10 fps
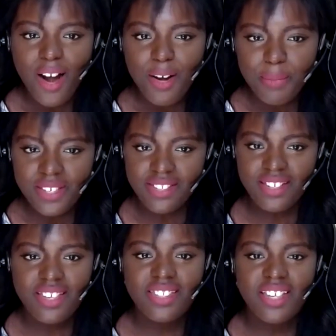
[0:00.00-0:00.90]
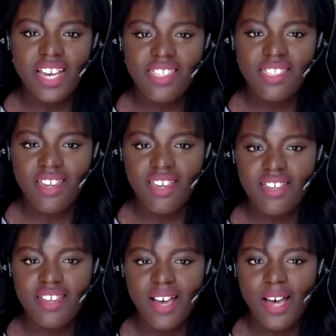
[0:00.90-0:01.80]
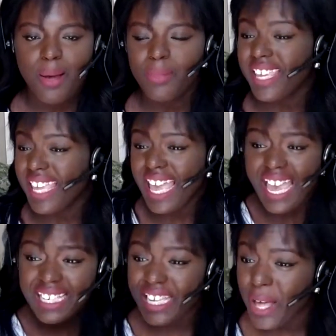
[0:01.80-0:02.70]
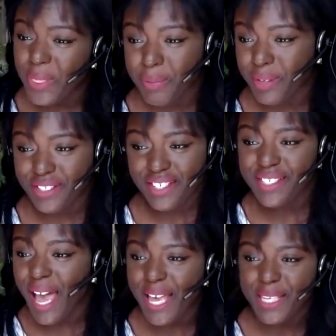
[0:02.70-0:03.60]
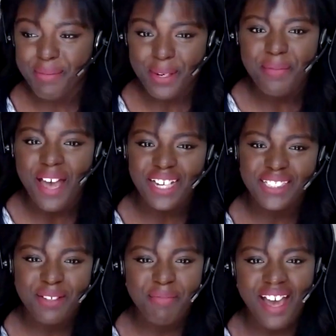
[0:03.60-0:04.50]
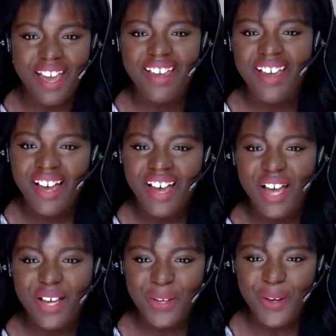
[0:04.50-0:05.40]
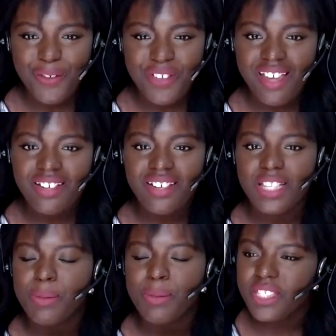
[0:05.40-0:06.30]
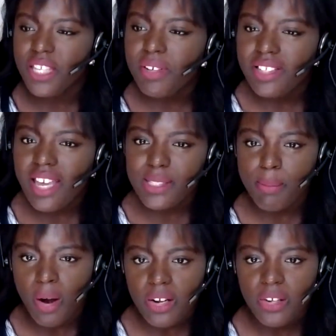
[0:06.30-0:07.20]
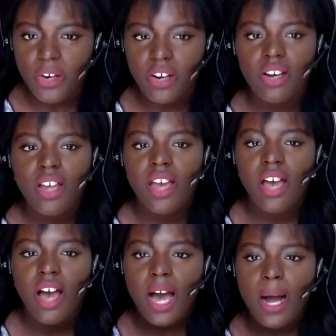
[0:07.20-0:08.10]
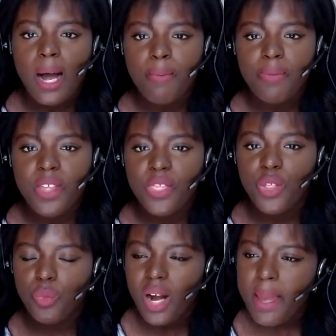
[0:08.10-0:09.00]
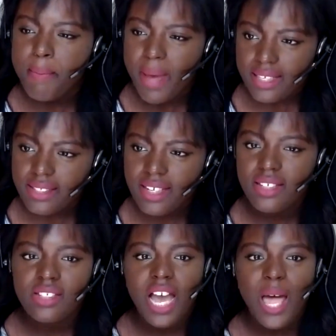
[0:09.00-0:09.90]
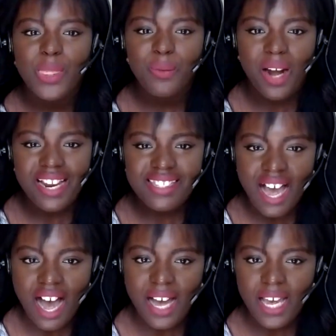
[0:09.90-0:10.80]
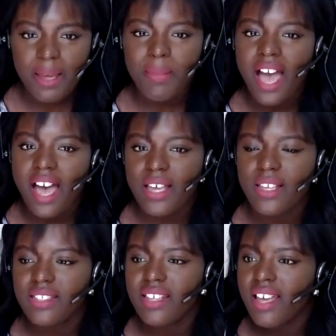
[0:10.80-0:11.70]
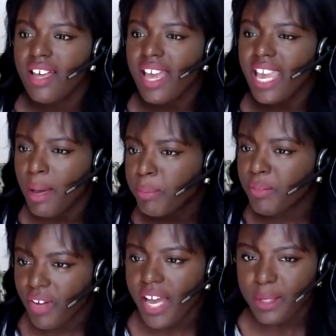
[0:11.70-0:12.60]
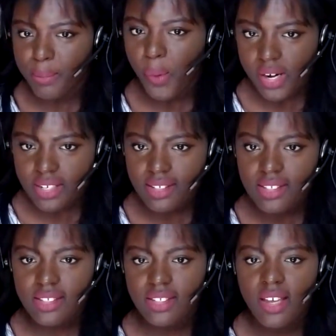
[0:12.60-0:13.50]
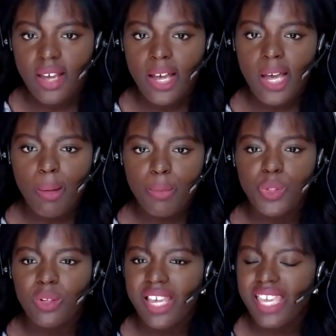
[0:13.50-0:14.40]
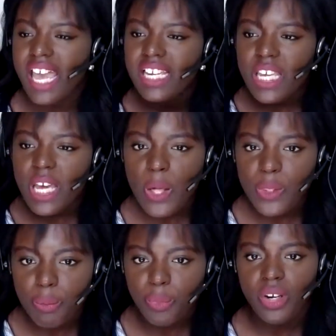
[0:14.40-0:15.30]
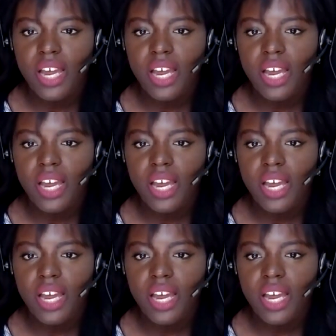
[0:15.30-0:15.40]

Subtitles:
Our business, I think, like any other business, has been impacted by COVID. And specifically as a marketer, the right message at the right time has amplified importance. So like any other